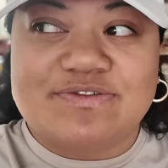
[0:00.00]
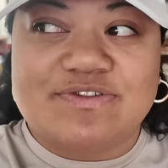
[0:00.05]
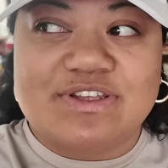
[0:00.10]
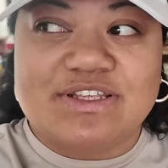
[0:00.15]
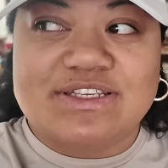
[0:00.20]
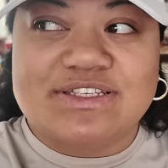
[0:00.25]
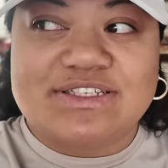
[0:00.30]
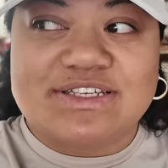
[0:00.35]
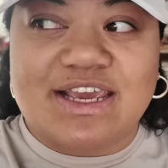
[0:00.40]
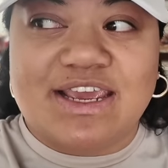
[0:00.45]
for
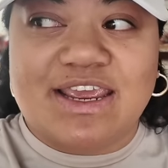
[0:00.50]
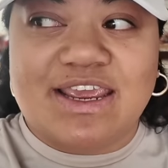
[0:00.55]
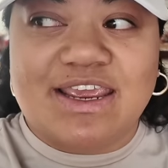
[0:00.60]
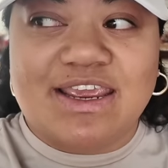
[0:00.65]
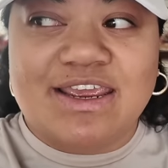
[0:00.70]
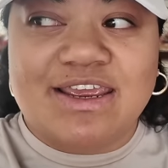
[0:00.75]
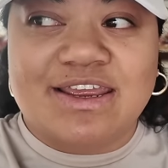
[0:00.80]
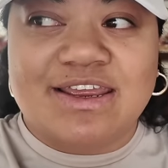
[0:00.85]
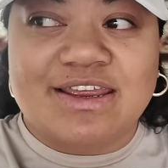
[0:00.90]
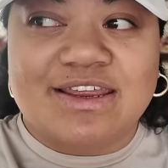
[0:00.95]
the
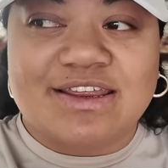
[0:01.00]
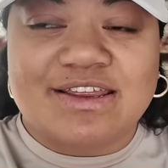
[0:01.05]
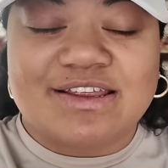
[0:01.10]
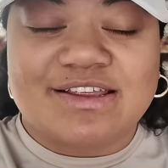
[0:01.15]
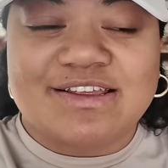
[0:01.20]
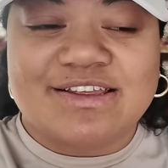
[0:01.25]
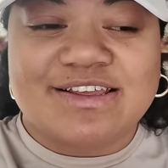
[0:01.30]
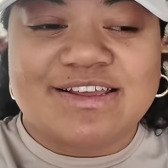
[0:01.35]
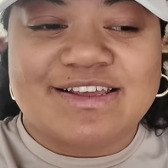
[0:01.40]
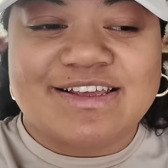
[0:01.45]
day.
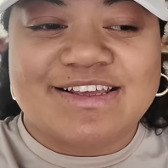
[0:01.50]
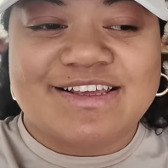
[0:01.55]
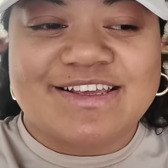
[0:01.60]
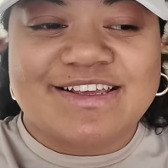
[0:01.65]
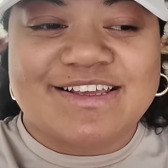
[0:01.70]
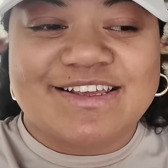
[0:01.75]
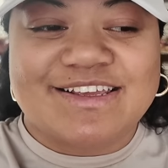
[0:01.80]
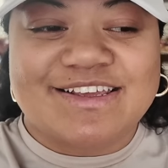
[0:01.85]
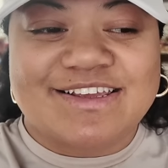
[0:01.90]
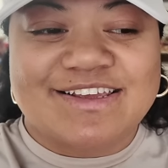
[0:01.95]

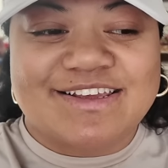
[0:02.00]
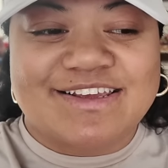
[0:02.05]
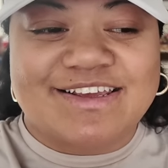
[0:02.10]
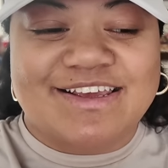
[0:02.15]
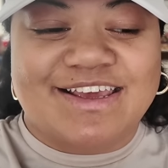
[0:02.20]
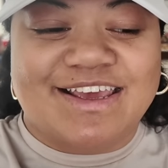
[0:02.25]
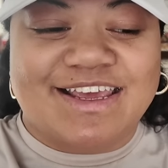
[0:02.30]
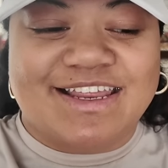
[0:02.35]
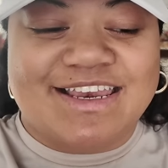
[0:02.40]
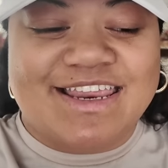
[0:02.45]

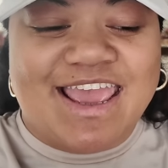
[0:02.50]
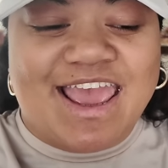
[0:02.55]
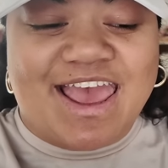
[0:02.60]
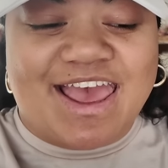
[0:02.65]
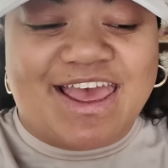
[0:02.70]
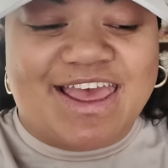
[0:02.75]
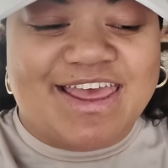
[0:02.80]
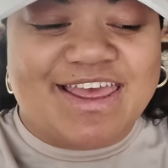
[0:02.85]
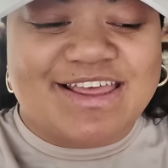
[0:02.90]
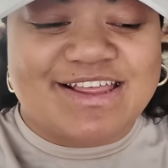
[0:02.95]
And
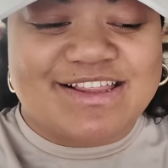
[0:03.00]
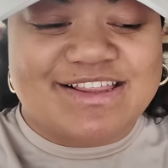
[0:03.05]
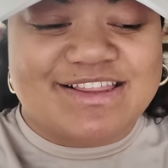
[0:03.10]
yeah.